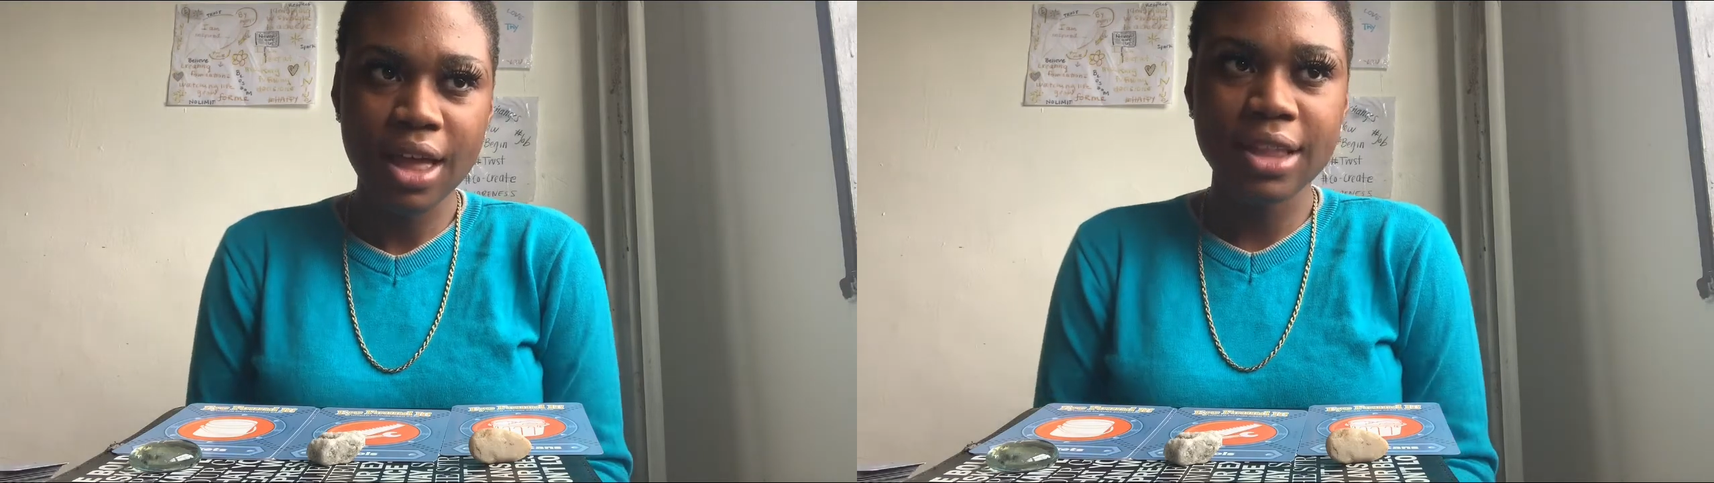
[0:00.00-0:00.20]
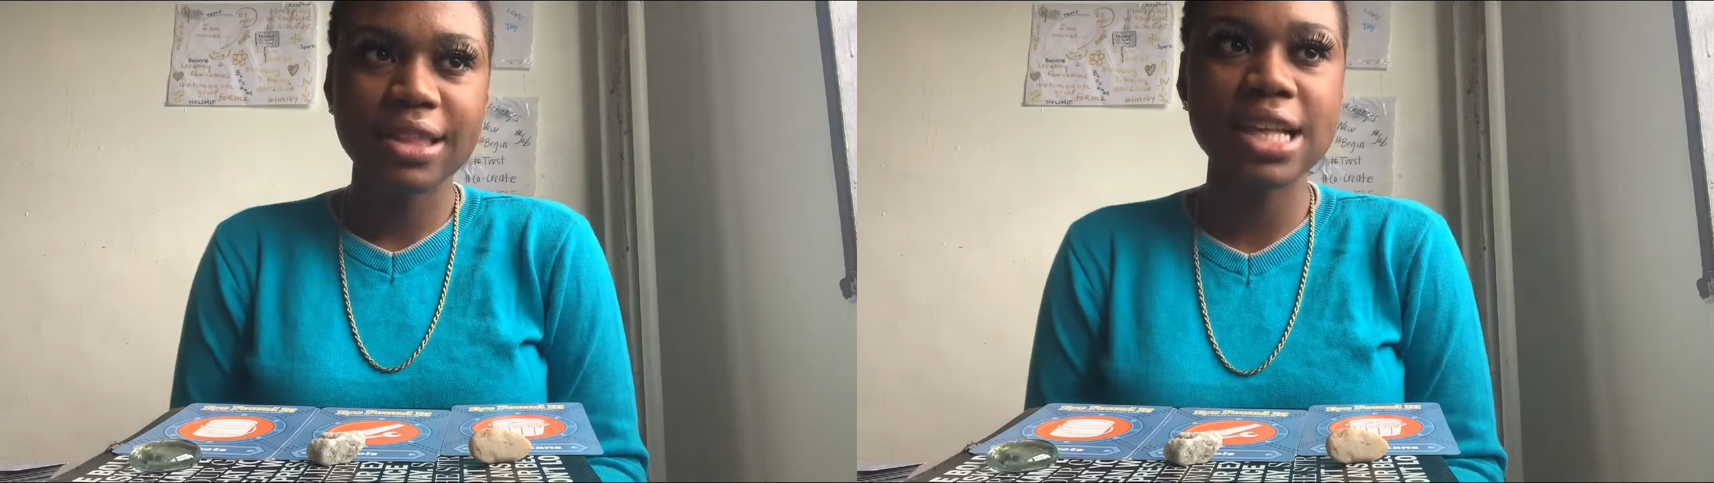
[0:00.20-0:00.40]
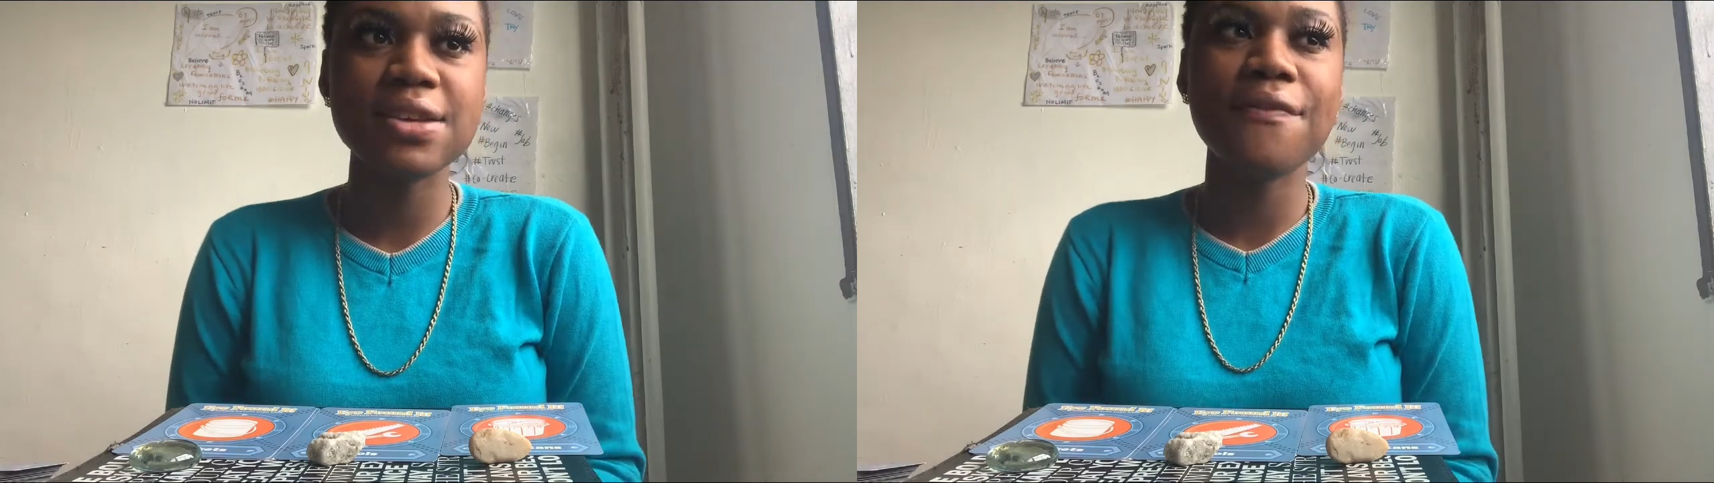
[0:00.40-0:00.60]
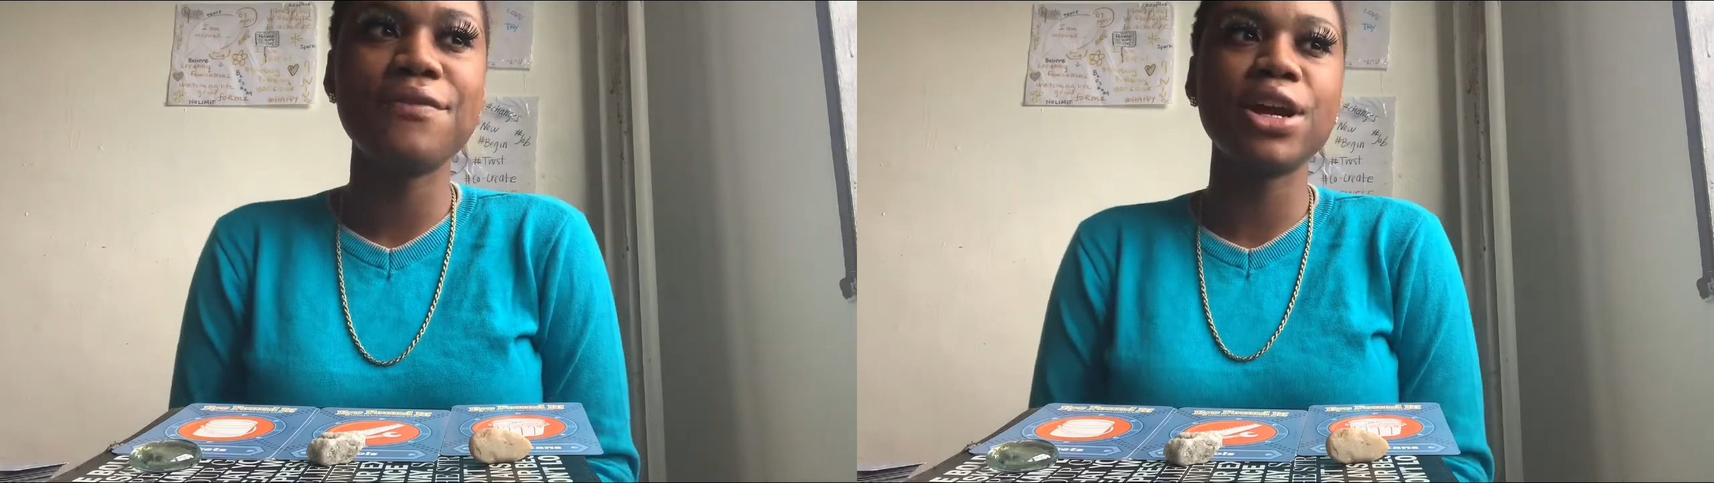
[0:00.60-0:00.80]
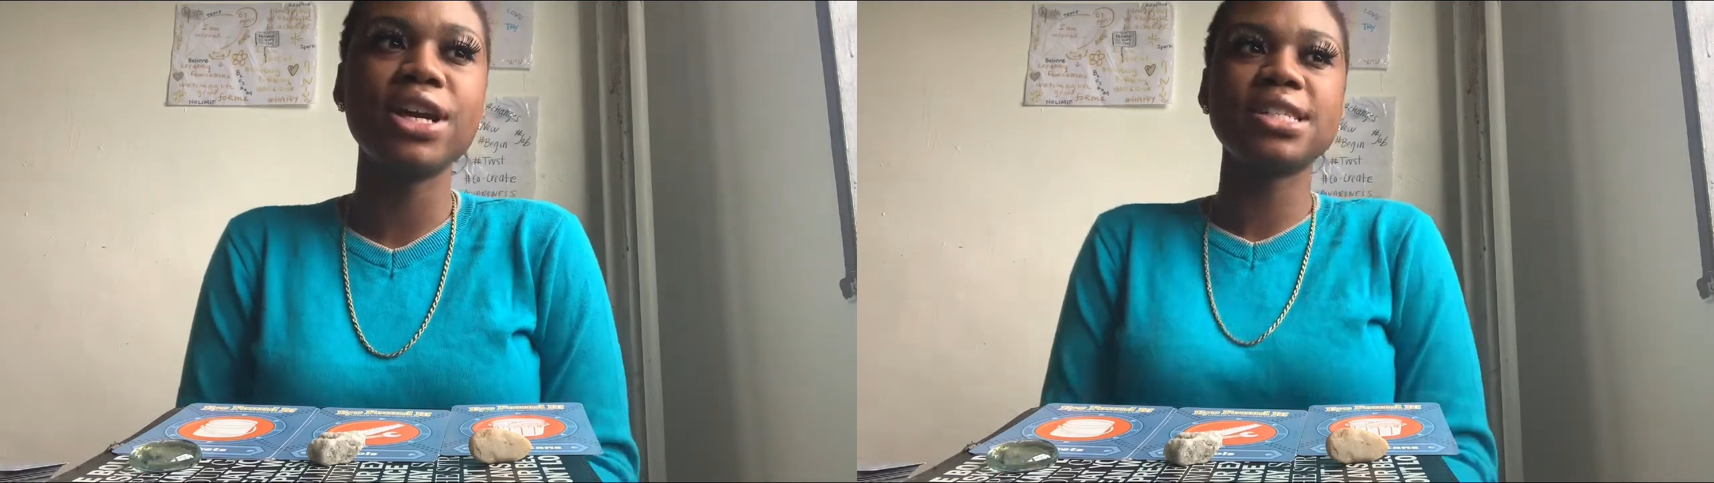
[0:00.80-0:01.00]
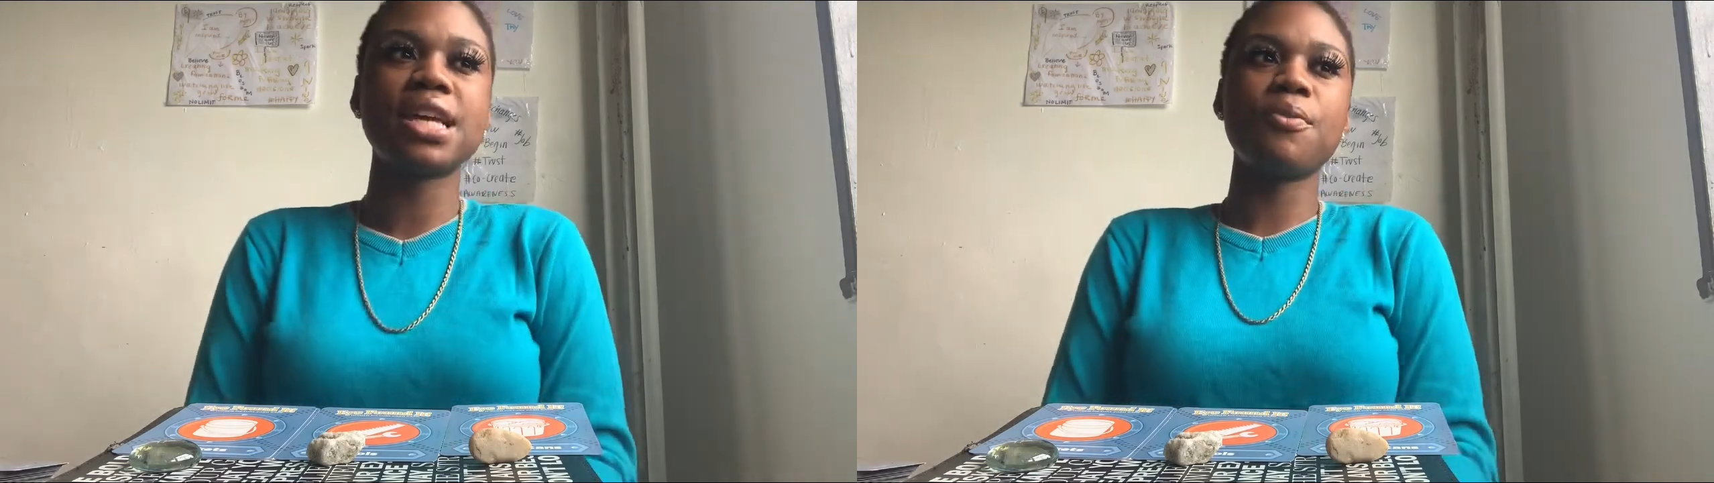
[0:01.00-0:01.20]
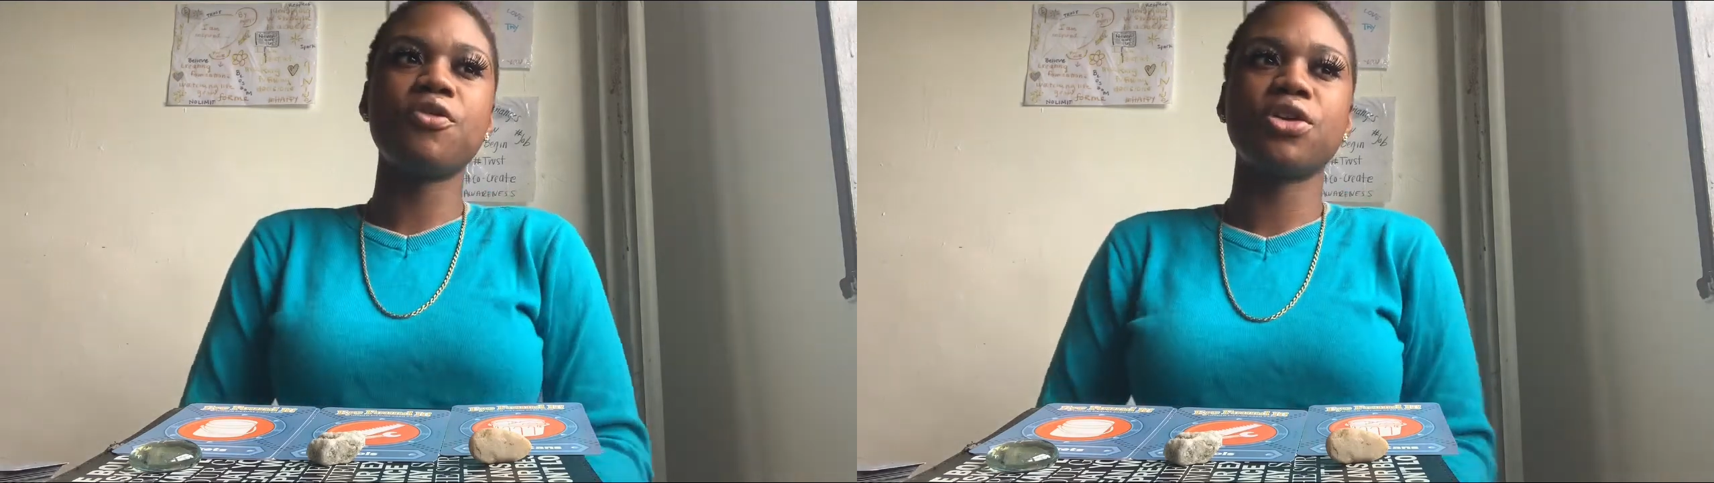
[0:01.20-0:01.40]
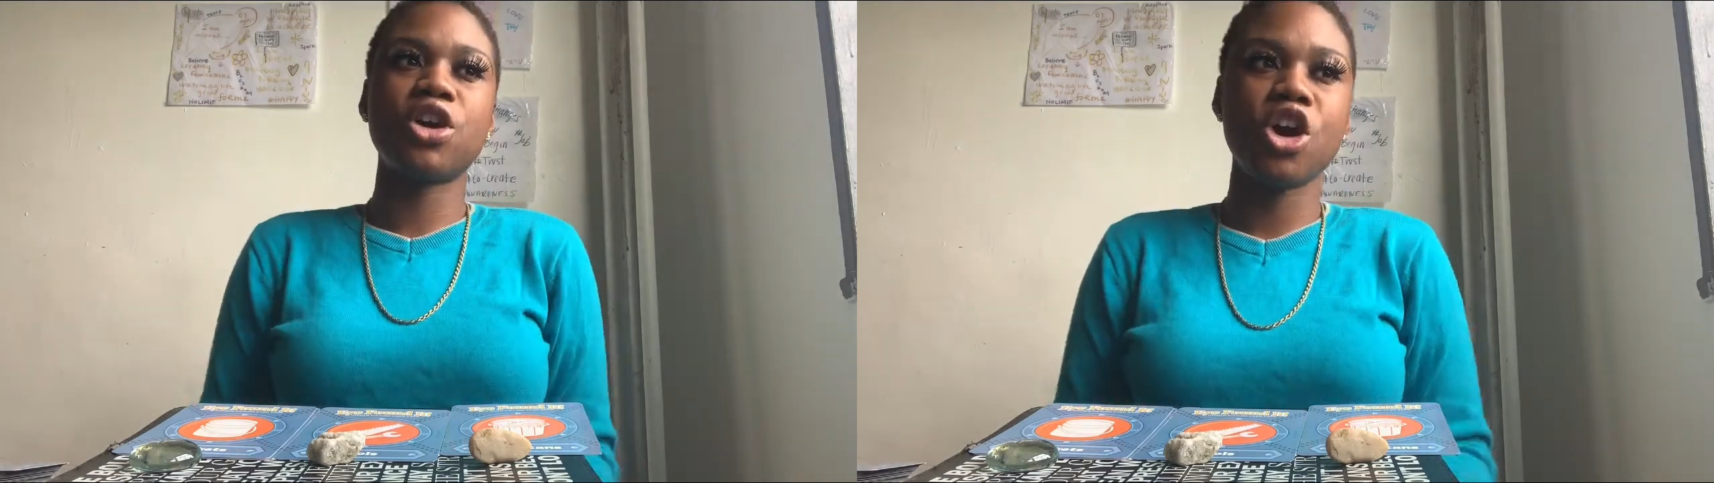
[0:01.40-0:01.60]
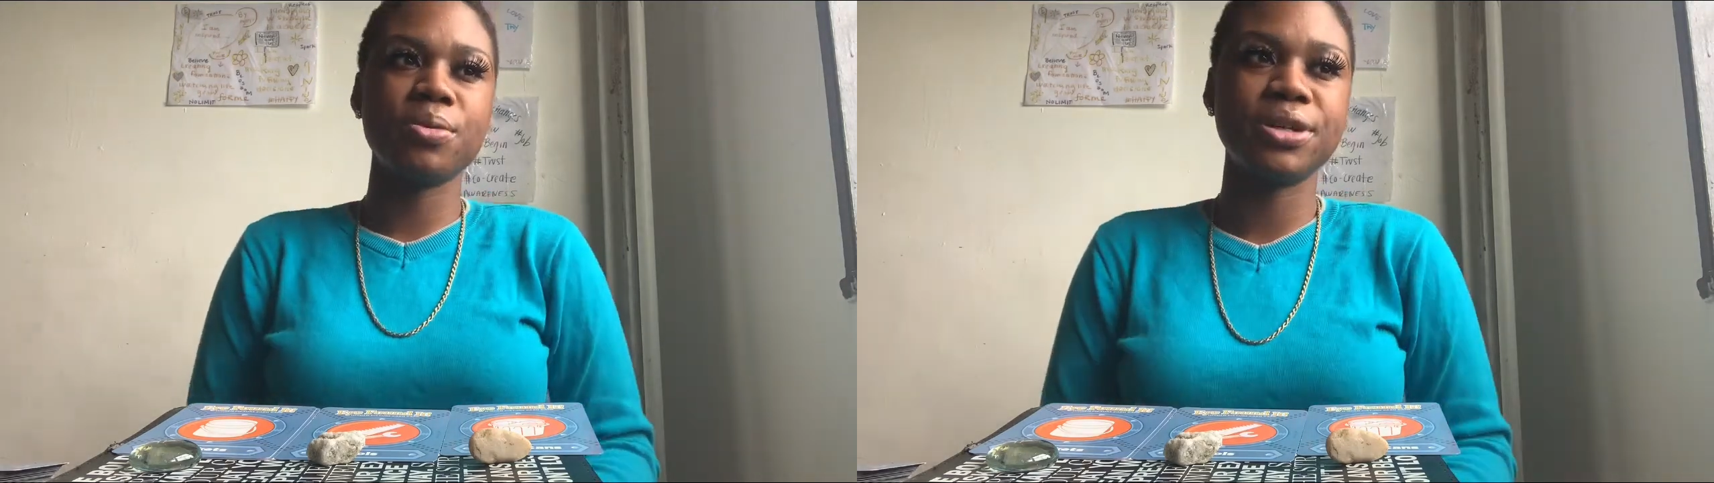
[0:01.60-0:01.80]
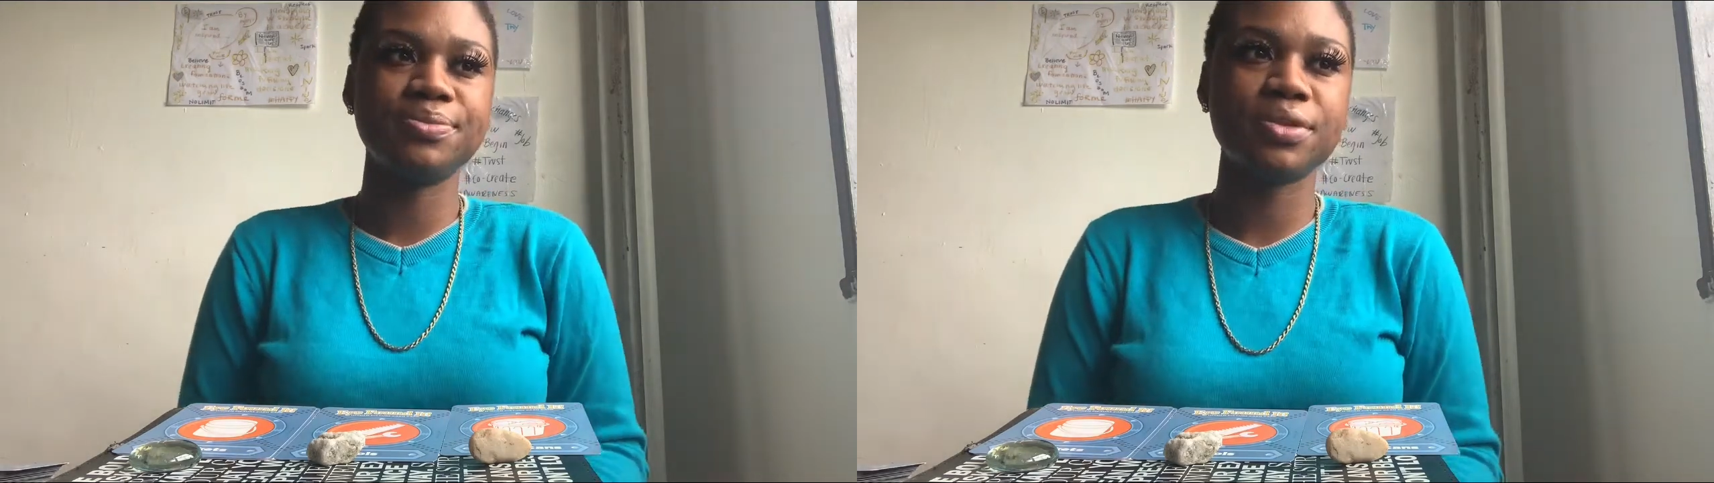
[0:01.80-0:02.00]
That's a fair example for karma.